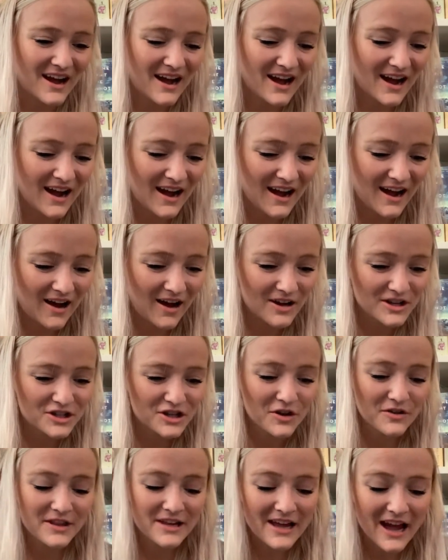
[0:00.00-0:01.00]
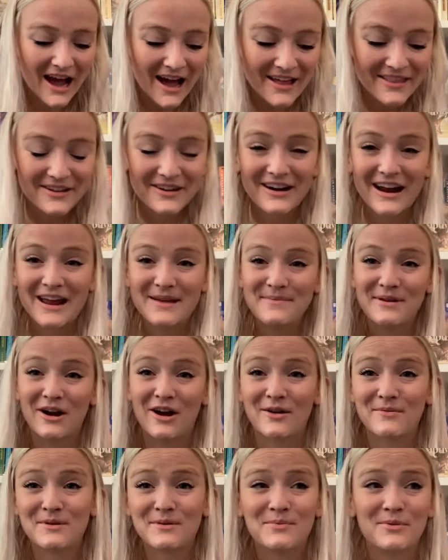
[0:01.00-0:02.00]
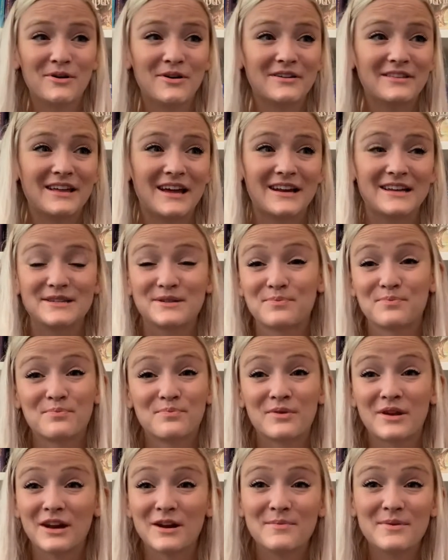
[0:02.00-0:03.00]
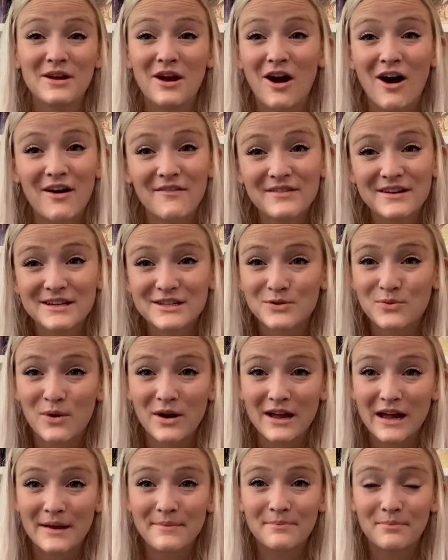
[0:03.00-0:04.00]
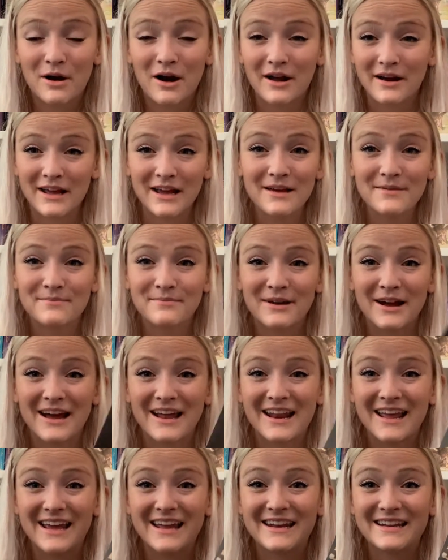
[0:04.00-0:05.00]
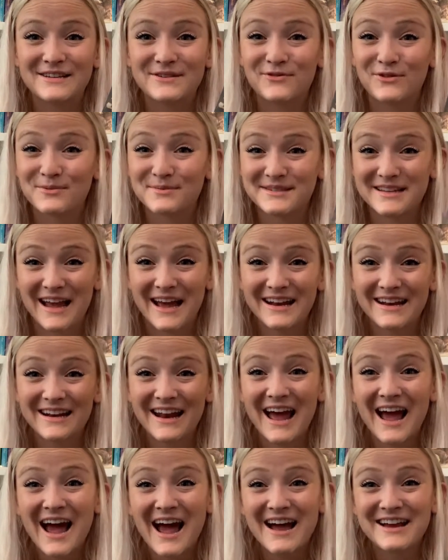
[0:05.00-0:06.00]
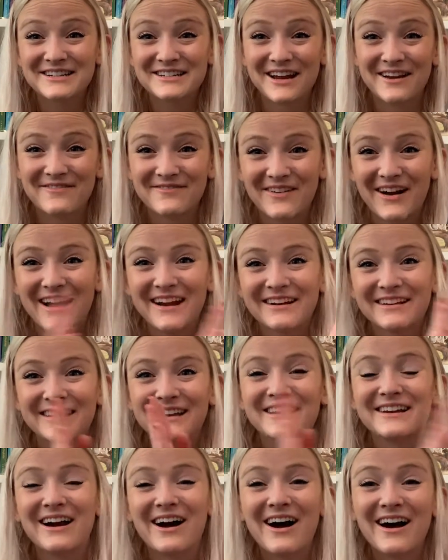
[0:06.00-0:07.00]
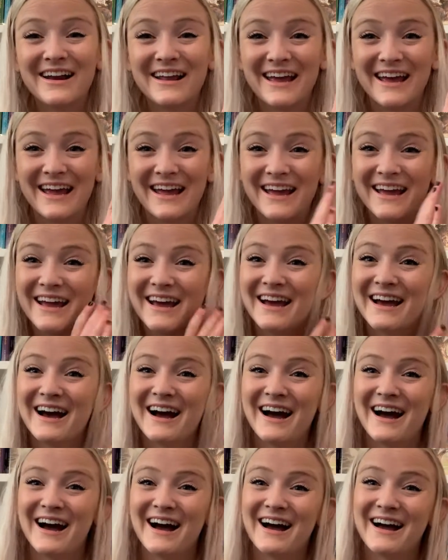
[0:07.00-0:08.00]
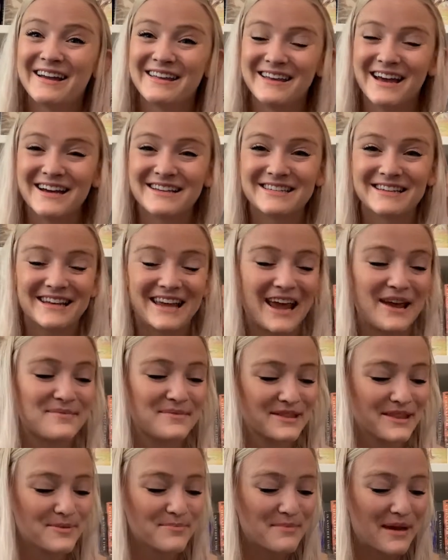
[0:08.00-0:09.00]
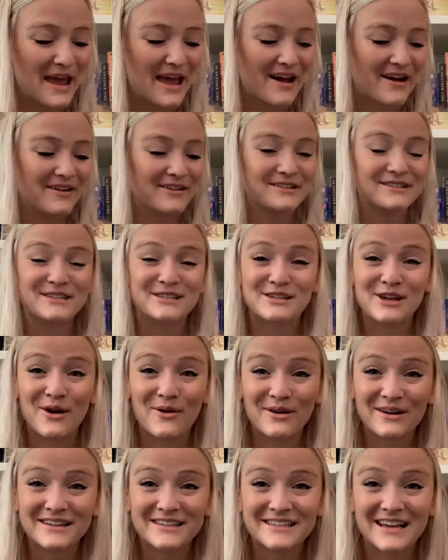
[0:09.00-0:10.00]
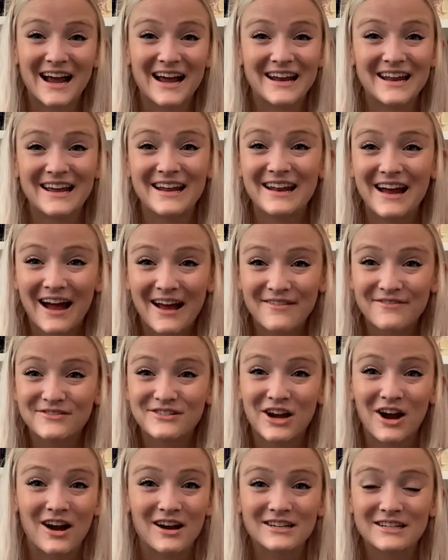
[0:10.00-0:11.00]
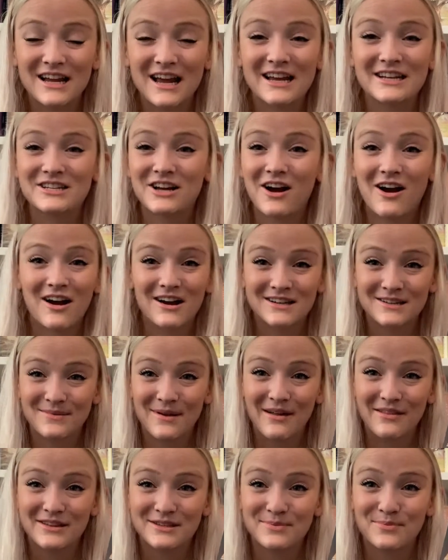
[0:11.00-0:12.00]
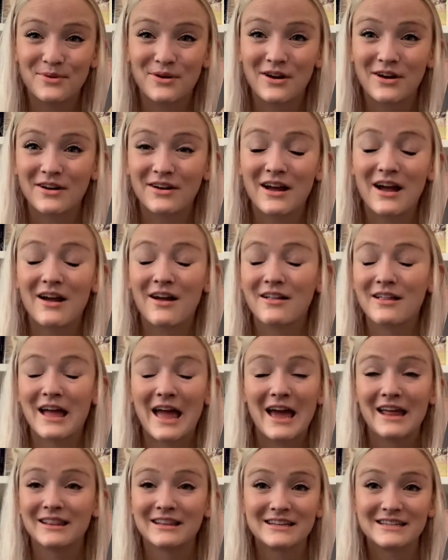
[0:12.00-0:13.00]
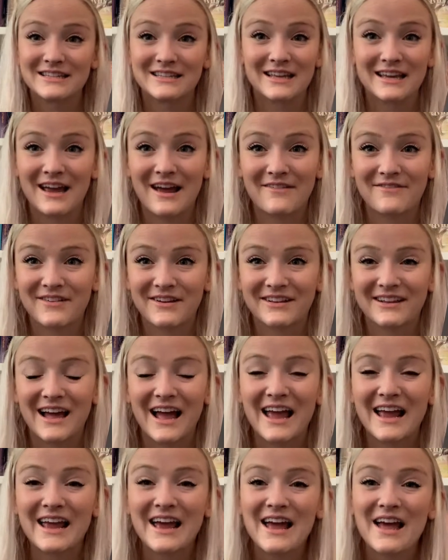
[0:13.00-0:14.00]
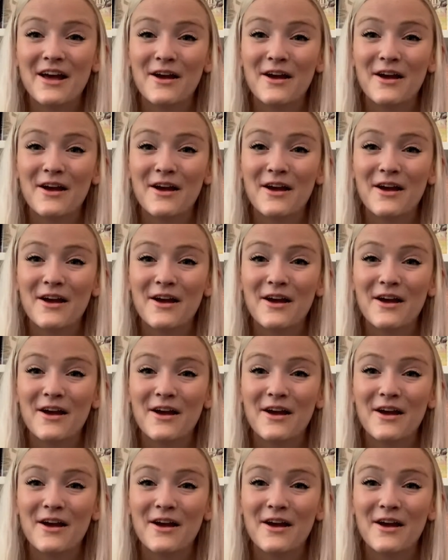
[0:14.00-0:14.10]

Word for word: I'll show the other Amy Harmon book that is going to be obvious why I bought it, but it is From Sand and Ash. I finally got it. Yes, it came in the mail. So excited. I've talked and talked about this book endlessly, I feel like.